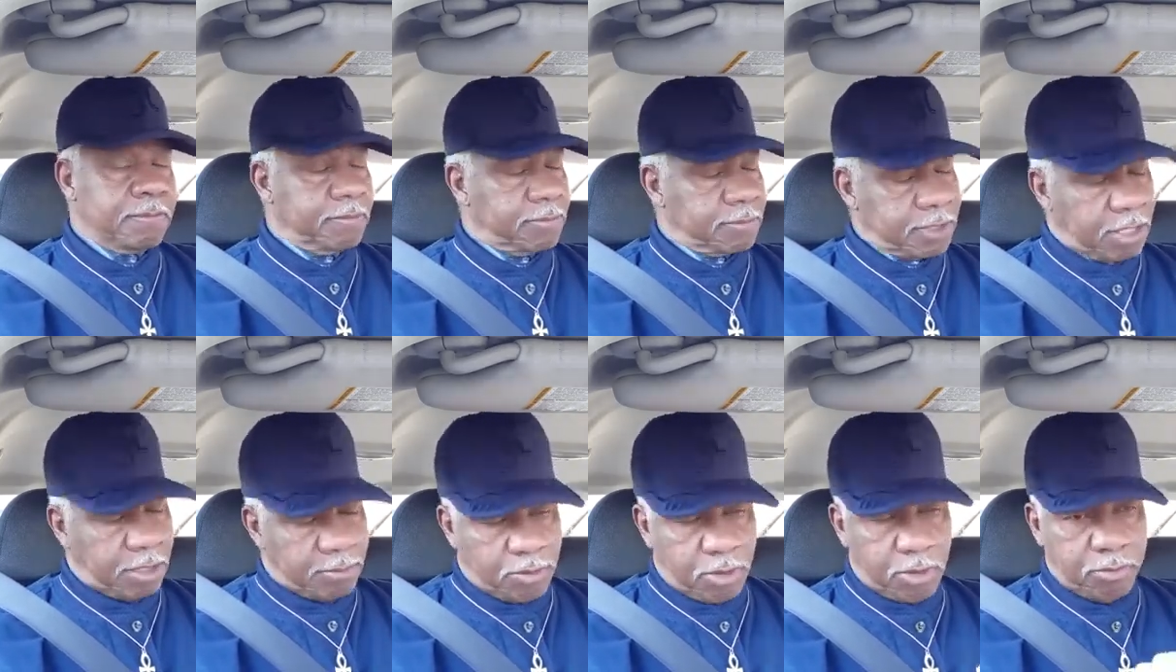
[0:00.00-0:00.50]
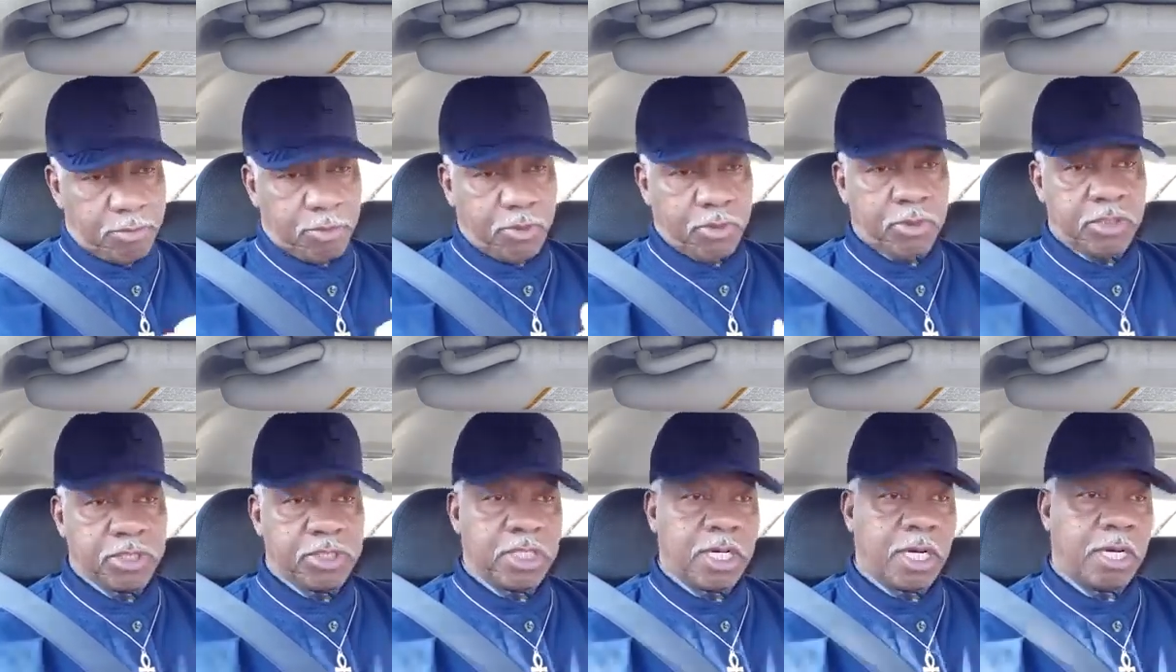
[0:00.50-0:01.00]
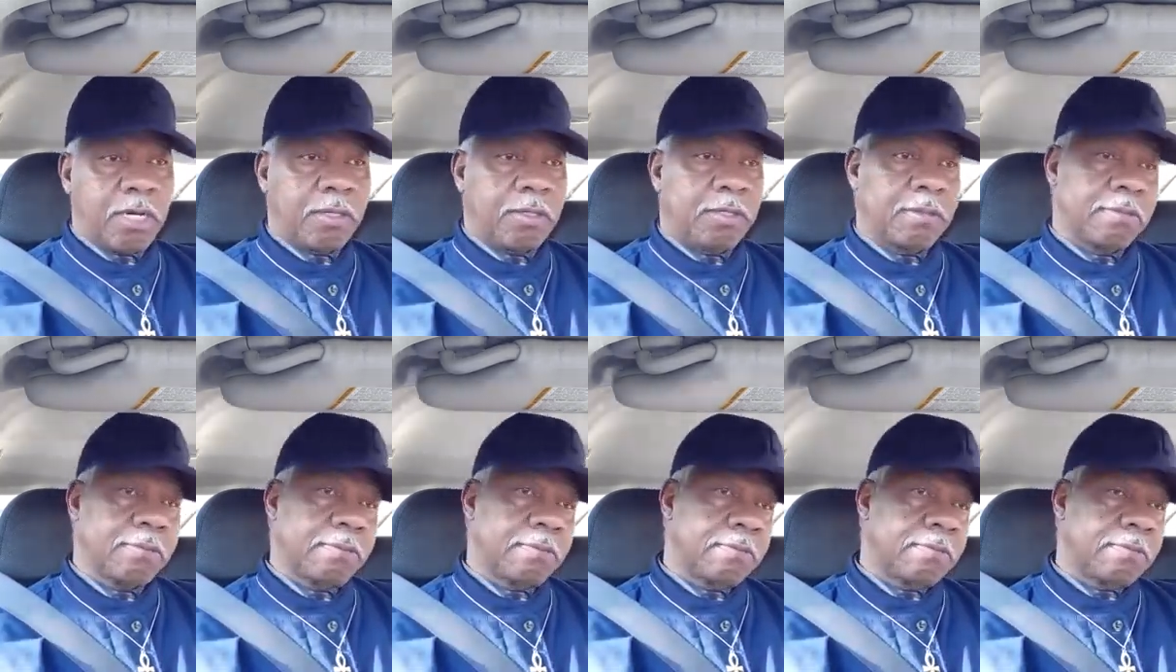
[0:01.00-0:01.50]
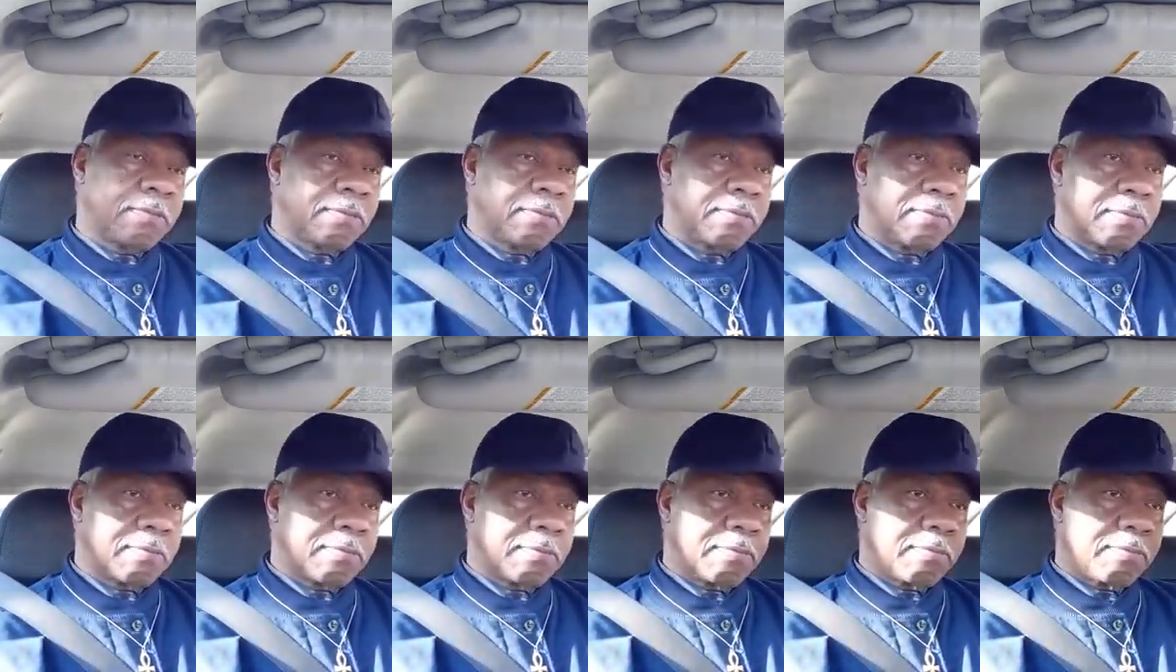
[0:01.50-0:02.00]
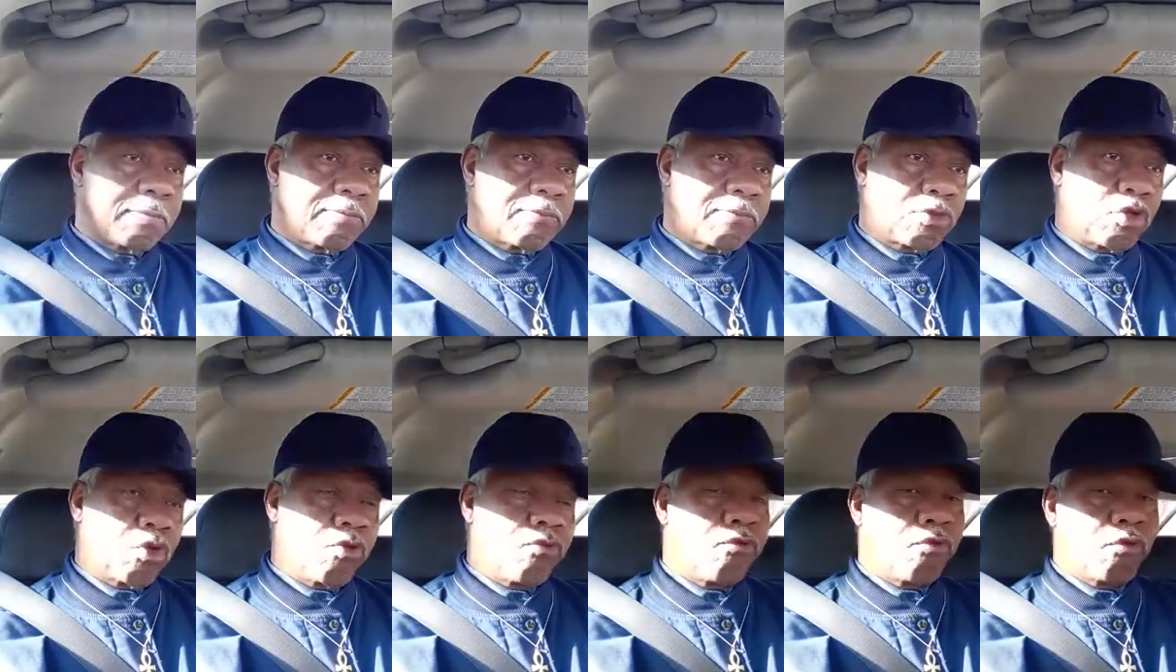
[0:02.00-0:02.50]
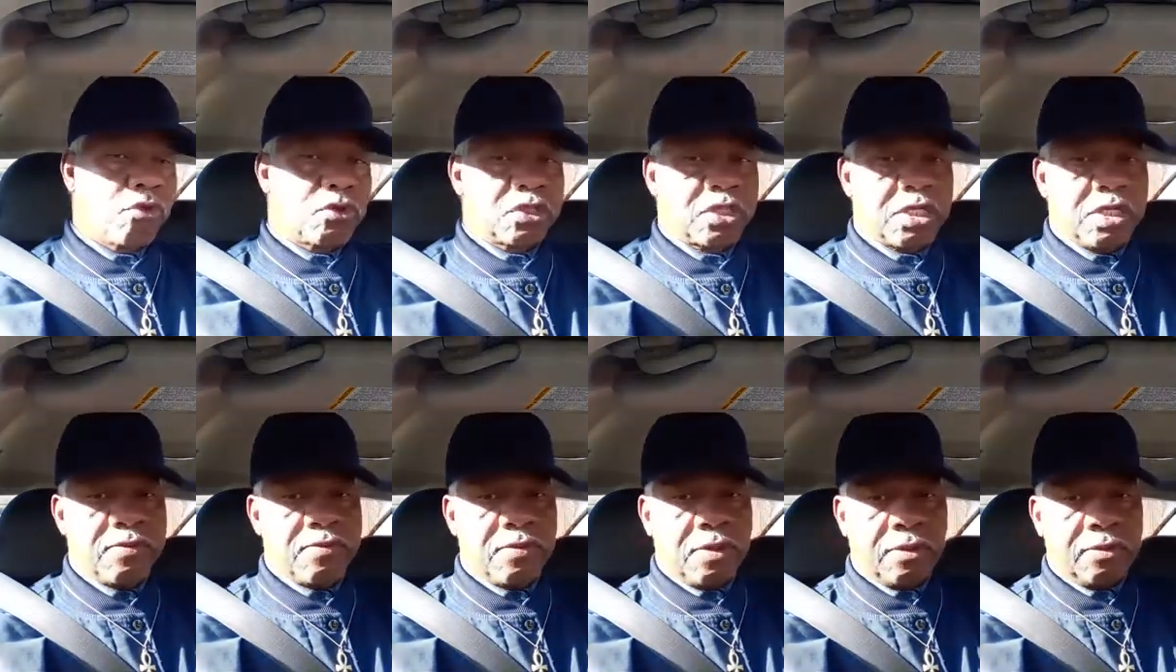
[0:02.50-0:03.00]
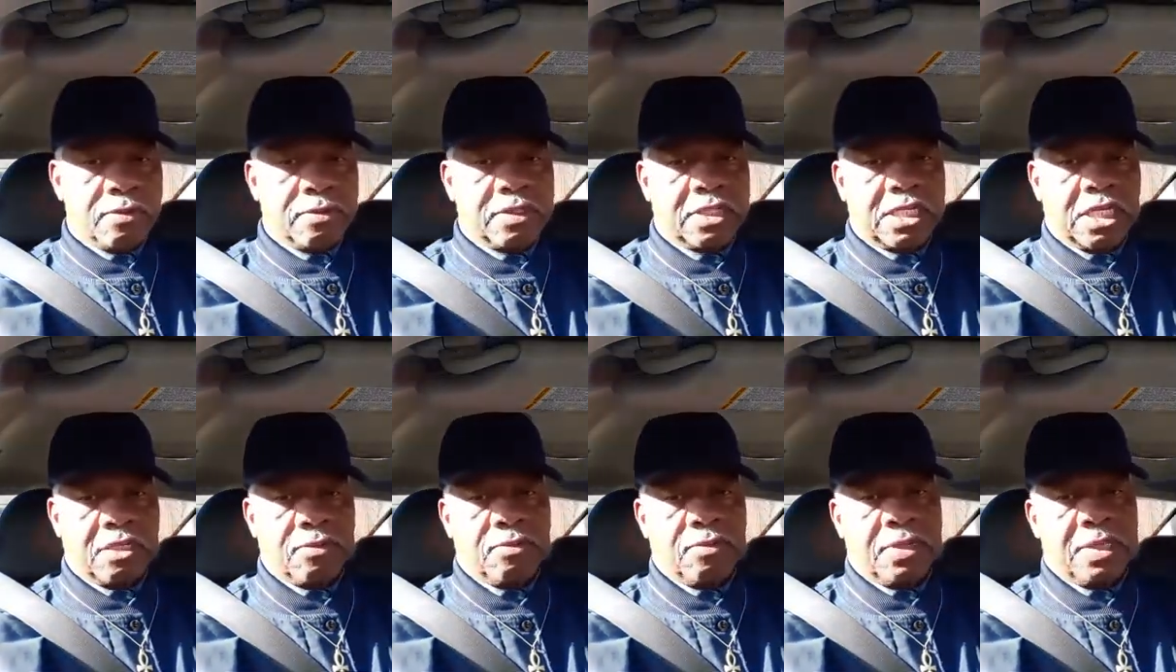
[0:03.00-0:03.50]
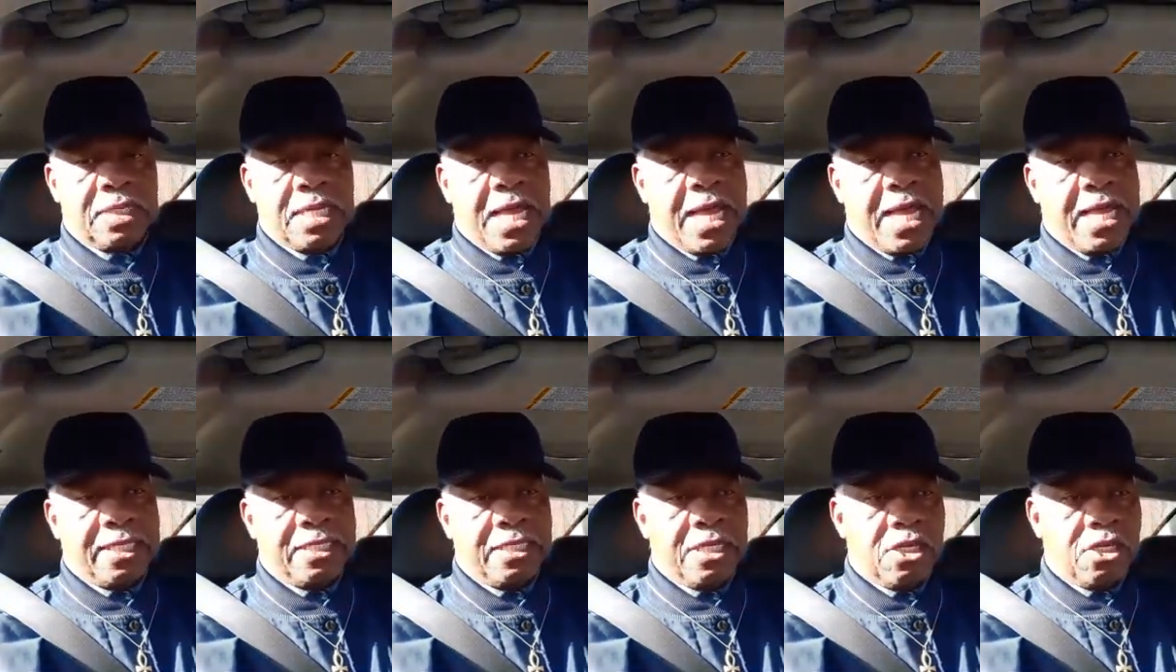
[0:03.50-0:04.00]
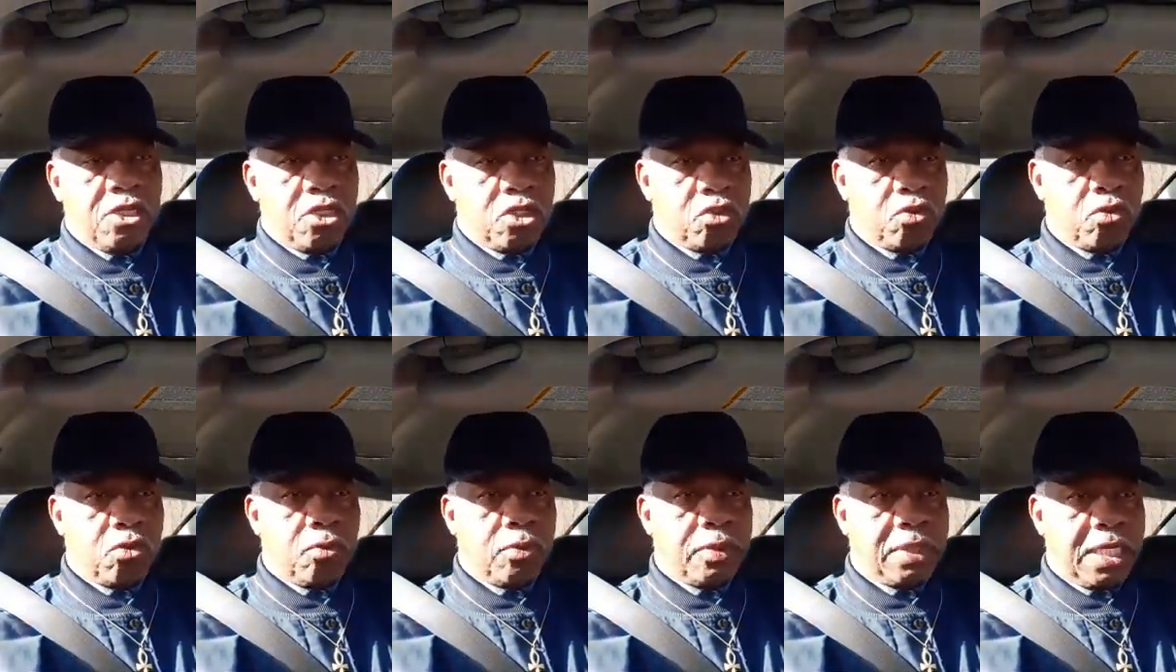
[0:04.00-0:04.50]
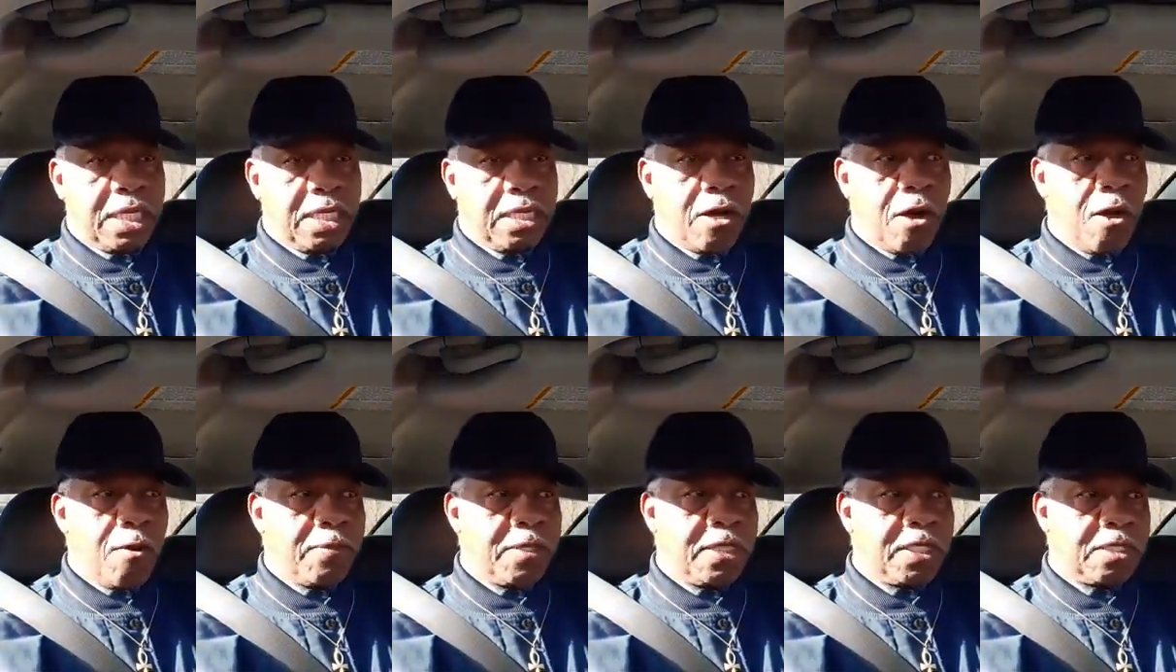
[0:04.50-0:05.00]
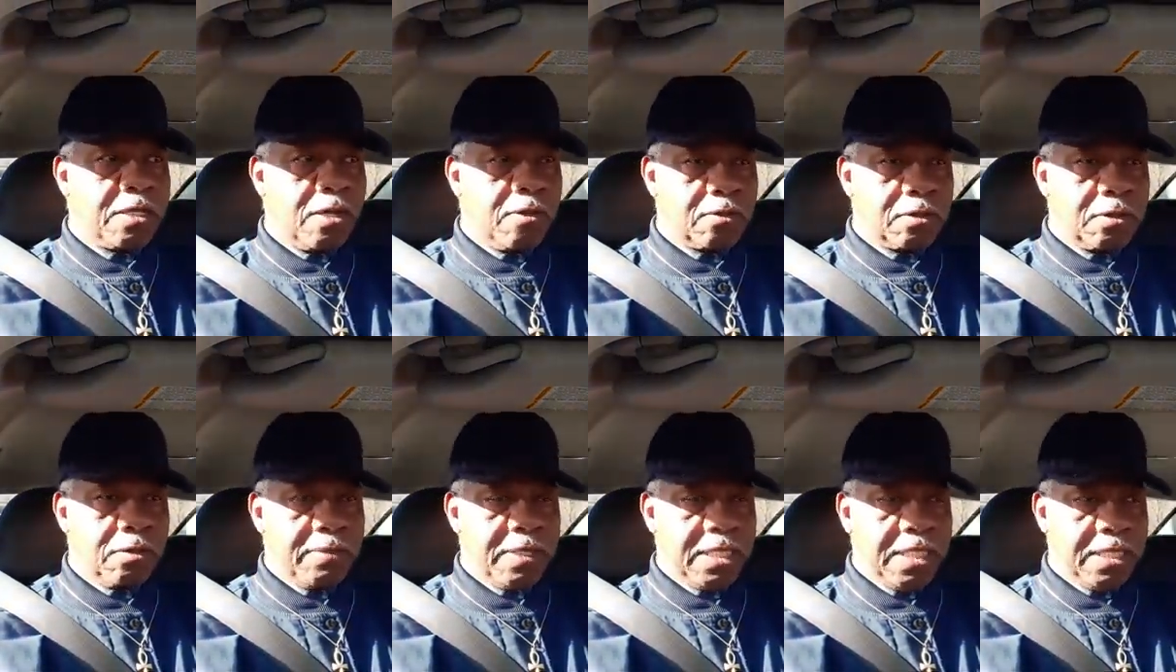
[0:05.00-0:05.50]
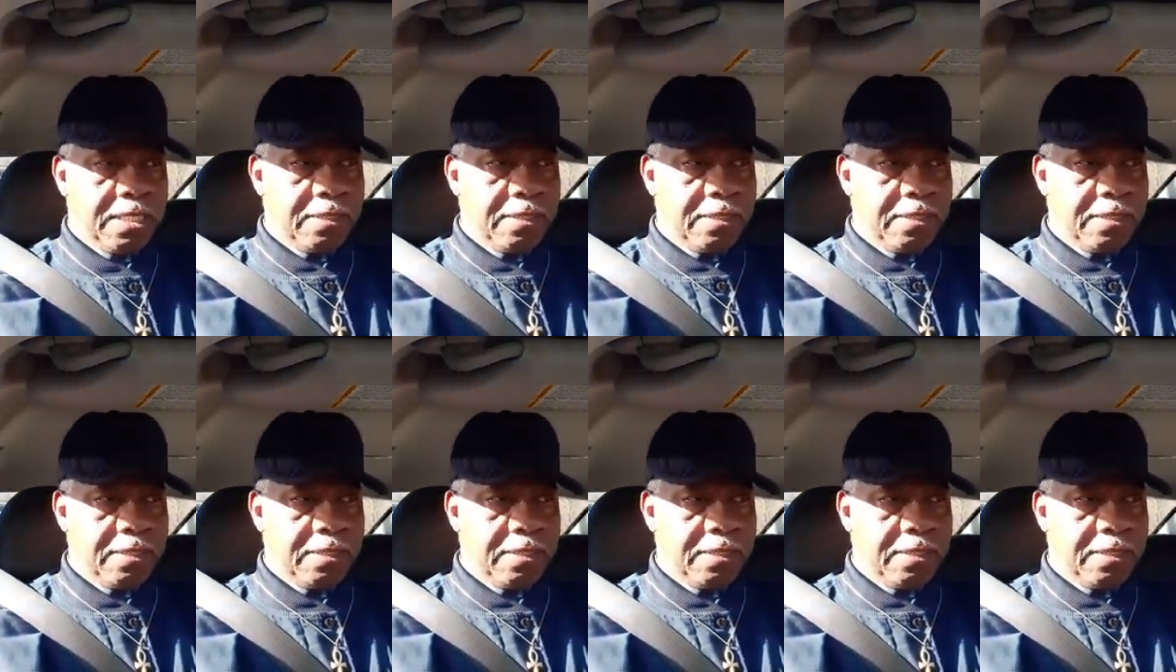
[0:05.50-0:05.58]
Come on board, y'all. 240-619-2019. Call me and talk to me.